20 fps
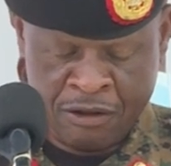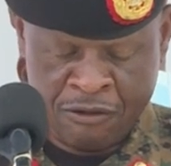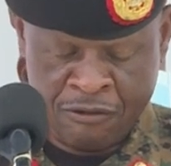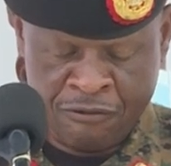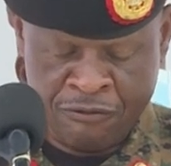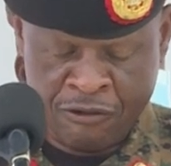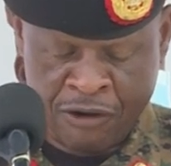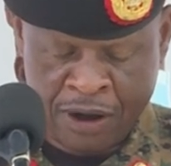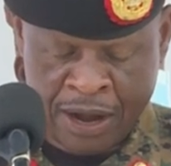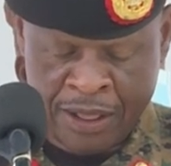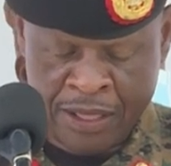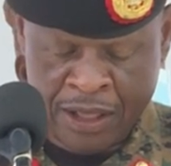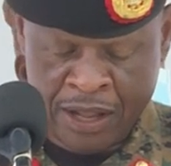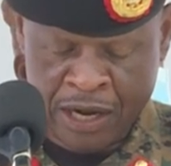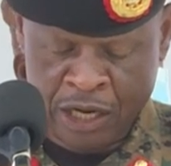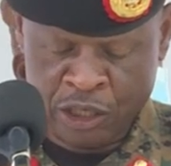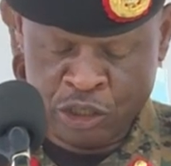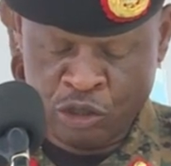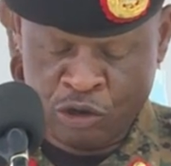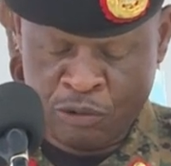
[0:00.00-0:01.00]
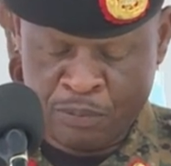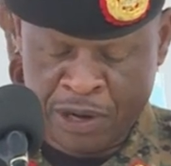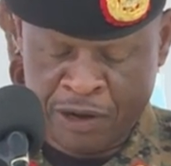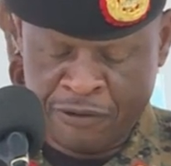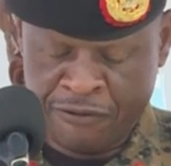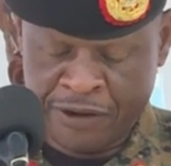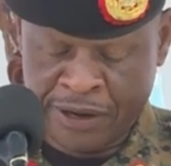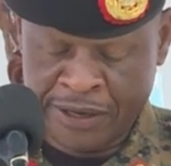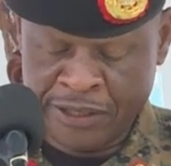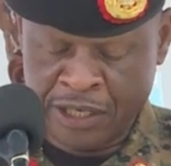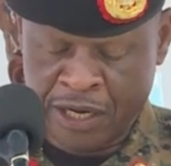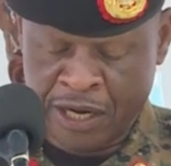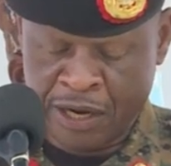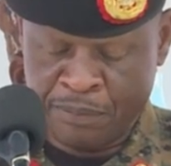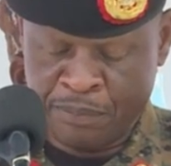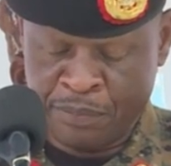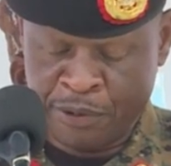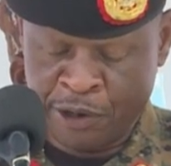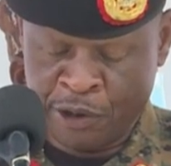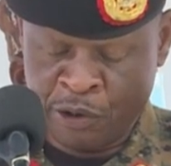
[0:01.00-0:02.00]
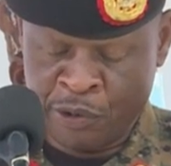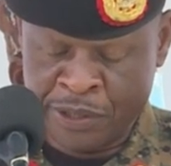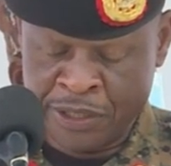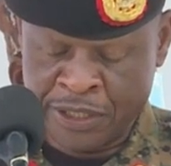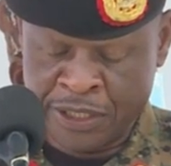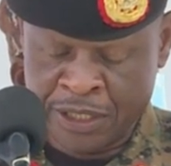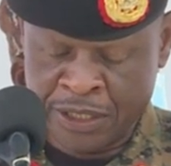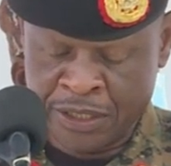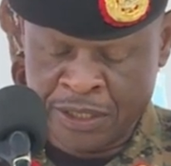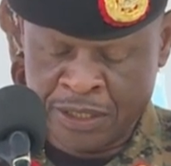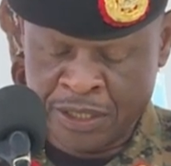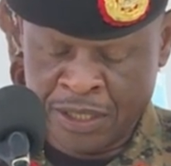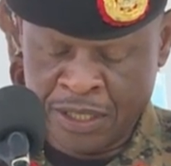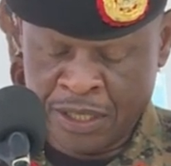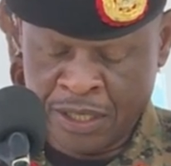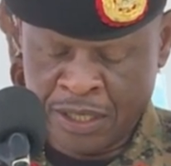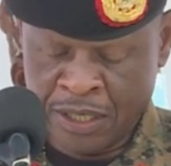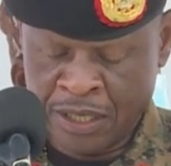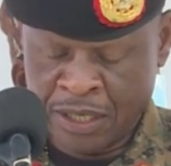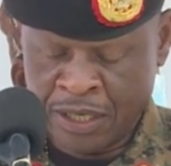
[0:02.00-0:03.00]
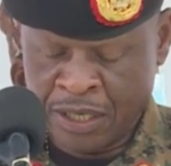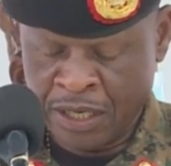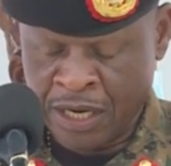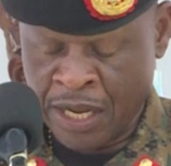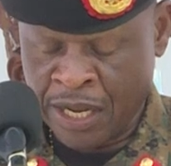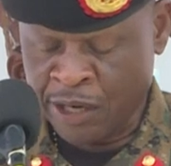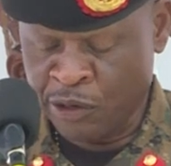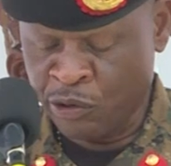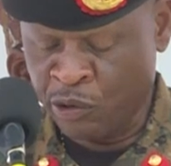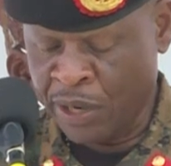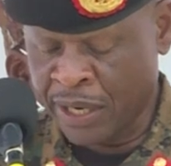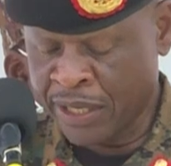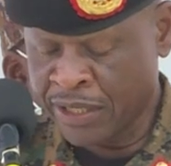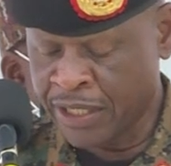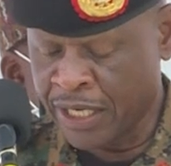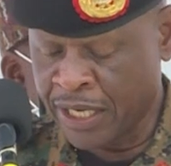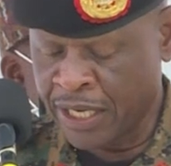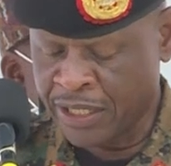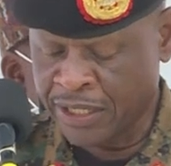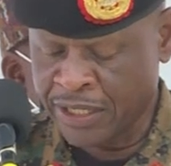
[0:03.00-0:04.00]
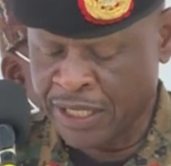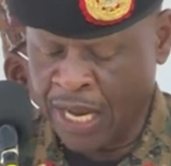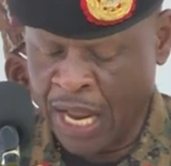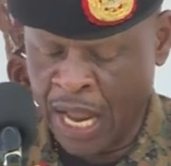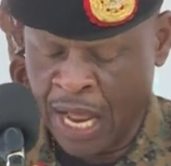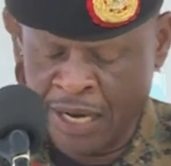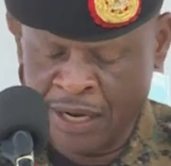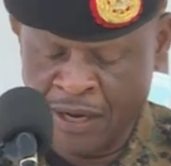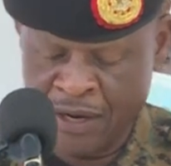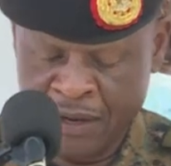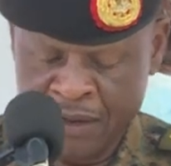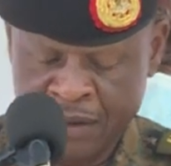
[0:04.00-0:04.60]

for other national manufacturing priorities, like Your Excellency had,